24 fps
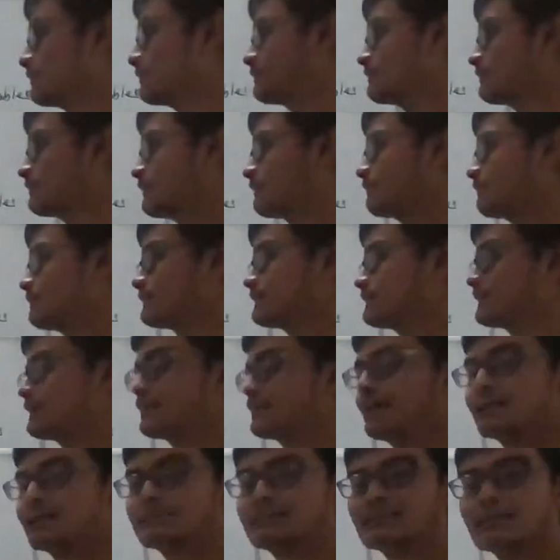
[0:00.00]
they will say
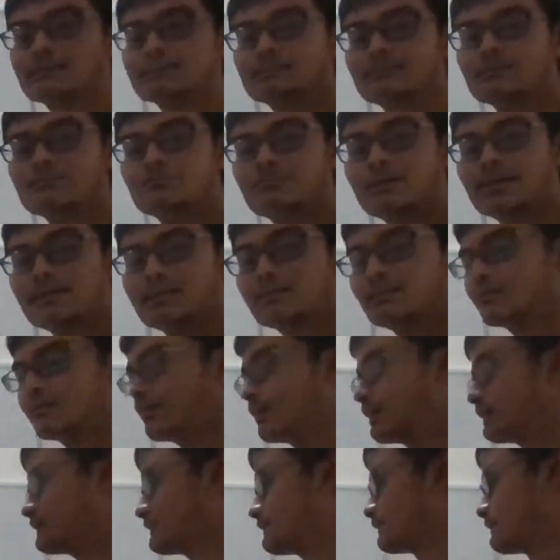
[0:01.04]
like justify your
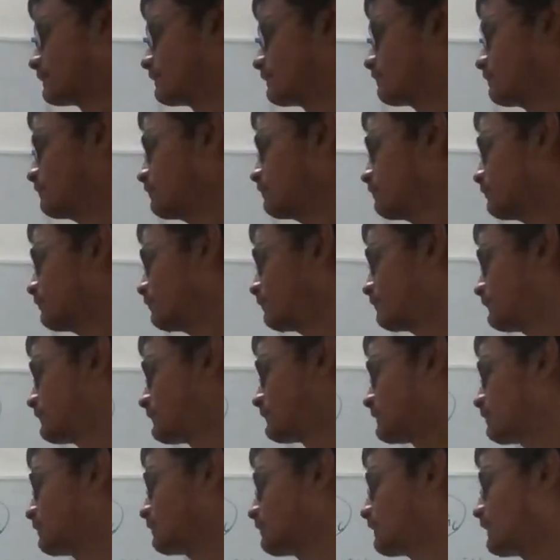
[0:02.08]
answer.
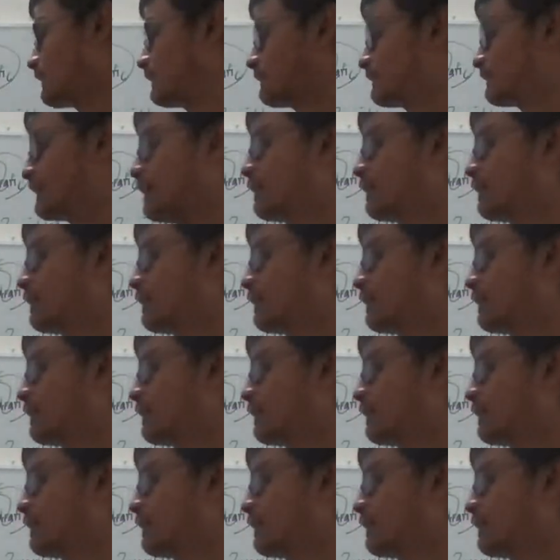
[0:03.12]
So you can tell